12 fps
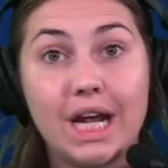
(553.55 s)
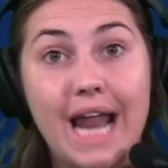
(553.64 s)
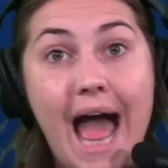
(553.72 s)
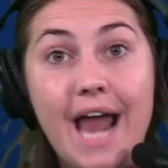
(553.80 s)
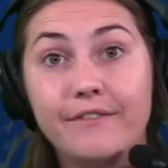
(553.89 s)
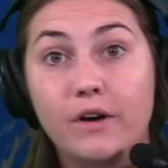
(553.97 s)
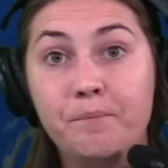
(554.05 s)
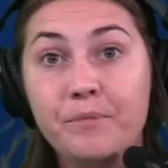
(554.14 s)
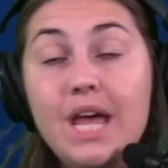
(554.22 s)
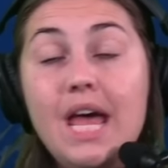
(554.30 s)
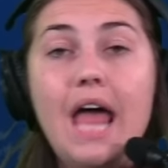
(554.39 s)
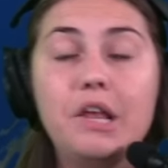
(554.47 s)
it out of him,
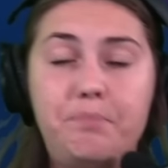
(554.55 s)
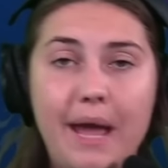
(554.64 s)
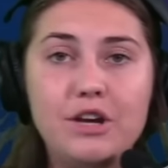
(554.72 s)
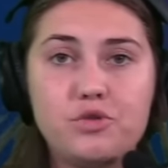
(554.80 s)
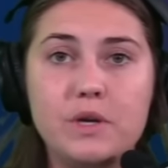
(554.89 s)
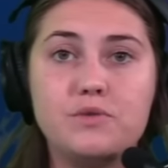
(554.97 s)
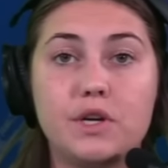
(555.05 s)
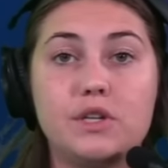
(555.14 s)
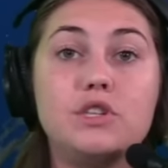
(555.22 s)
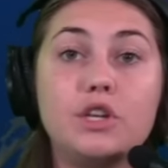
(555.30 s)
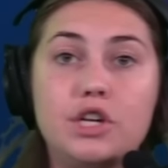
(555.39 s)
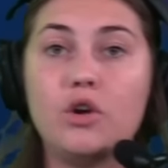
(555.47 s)
and the Patriots were
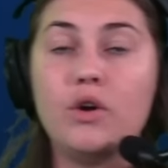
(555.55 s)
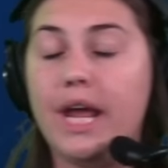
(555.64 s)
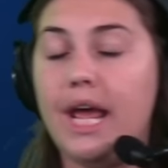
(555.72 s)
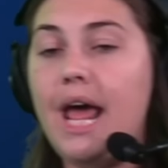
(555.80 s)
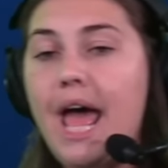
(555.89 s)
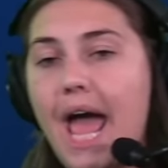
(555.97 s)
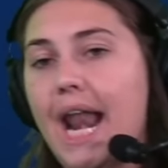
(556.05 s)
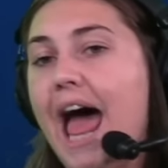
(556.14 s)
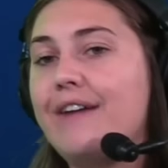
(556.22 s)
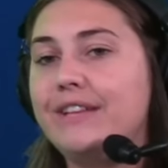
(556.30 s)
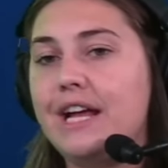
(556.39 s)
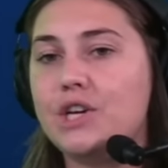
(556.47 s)
securing it, and
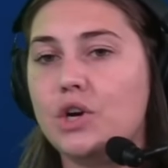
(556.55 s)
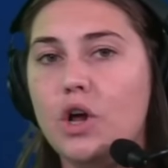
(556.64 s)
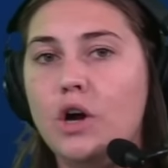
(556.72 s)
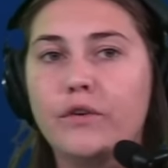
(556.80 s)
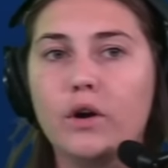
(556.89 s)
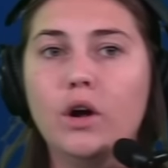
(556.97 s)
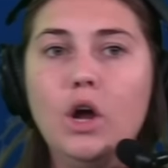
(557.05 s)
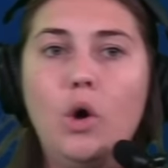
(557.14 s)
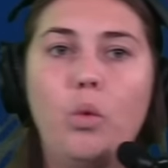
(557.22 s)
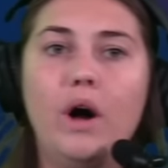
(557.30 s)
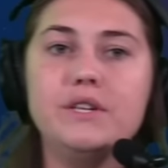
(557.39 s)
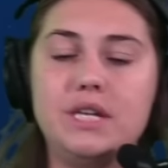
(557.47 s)
having that turnover
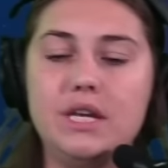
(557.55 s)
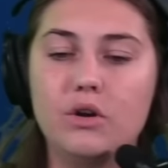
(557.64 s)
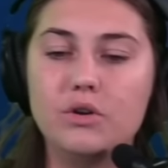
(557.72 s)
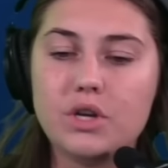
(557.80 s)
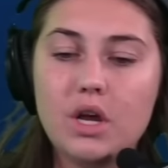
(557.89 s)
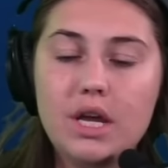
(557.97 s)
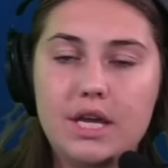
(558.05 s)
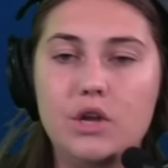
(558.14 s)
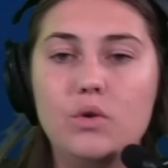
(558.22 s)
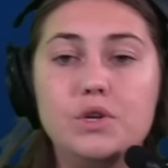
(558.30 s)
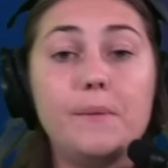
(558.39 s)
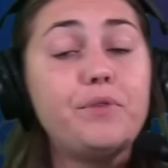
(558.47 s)
was huge,
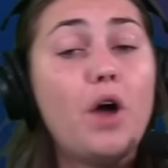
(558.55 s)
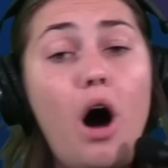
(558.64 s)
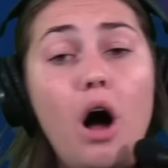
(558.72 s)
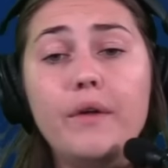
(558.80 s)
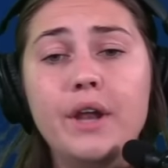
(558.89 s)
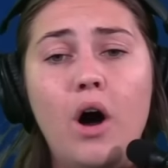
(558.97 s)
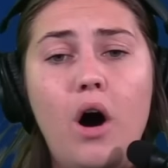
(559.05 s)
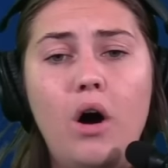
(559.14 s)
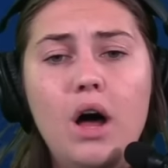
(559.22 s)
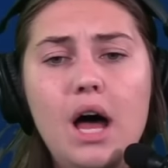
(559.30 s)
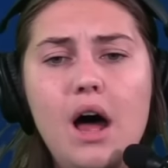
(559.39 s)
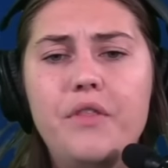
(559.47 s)
huge. All in
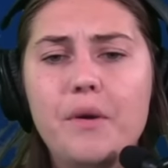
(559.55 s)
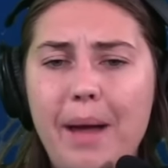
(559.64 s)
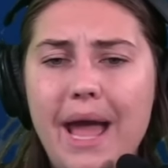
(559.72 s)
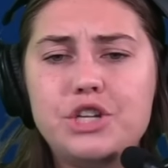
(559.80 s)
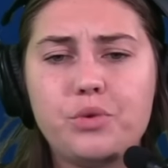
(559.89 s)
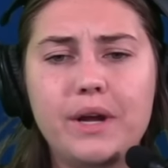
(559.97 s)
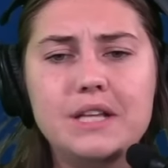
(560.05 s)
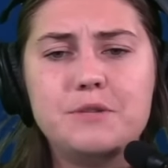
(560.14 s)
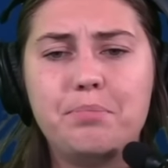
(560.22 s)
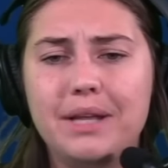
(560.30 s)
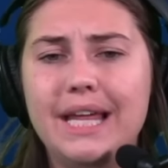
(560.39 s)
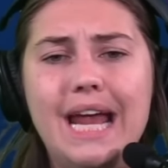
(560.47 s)
all, the Patriots
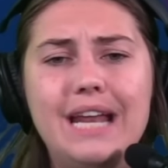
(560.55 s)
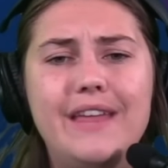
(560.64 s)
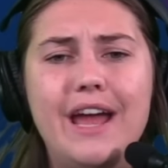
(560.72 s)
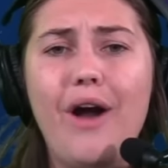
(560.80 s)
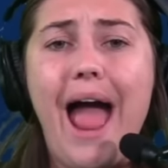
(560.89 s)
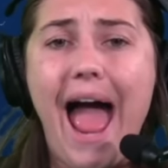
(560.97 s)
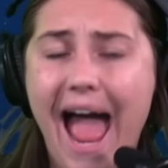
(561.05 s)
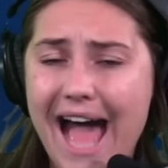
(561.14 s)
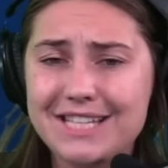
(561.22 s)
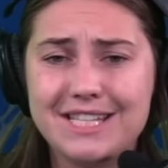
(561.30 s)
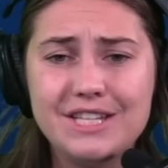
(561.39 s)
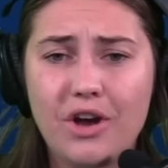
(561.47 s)
played their
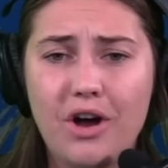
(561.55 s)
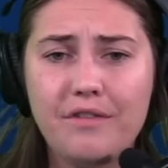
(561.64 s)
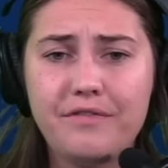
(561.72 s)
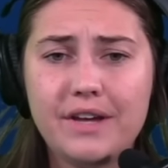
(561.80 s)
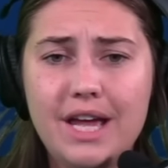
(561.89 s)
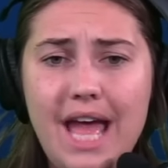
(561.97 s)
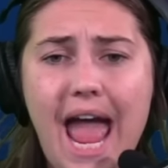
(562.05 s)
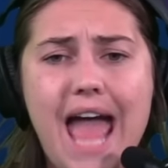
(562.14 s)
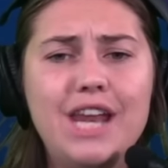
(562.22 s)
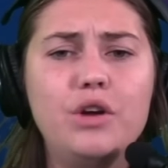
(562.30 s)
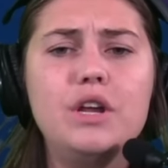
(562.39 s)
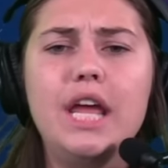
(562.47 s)
asses off,
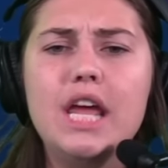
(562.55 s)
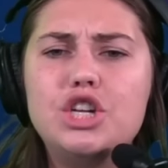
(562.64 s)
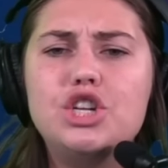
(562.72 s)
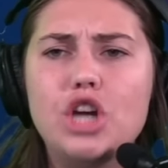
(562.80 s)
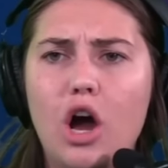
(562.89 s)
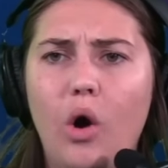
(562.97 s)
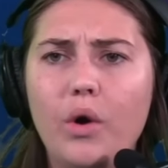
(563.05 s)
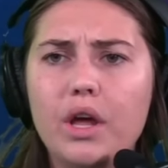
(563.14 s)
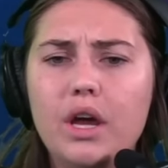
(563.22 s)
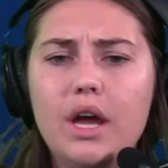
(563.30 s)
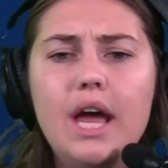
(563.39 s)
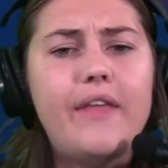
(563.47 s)
and it showed.
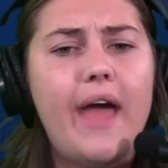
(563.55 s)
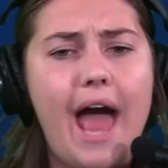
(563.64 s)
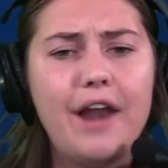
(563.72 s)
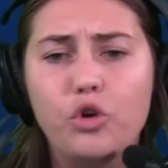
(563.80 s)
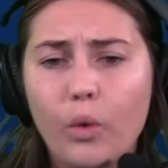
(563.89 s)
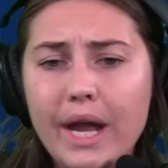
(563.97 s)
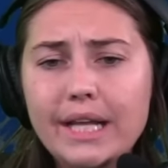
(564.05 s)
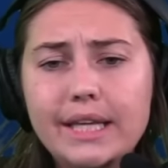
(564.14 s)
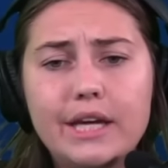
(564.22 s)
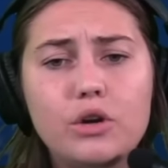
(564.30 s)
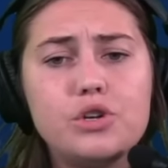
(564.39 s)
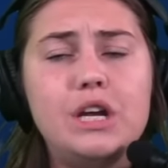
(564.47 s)
They had great
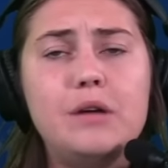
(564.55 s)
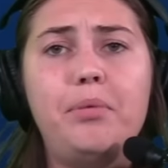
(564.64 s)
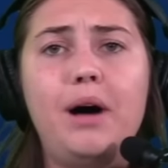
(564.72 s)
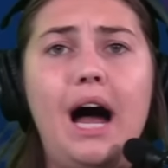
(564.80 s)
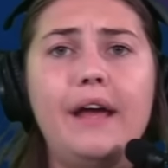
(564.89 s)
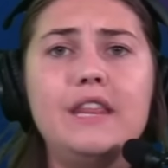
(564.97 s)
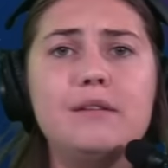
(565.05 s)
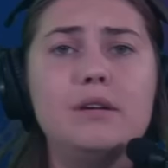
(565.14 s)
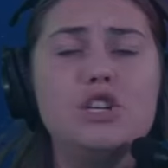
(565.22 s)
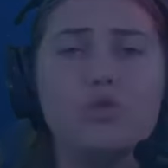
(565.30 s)
leadership behind them in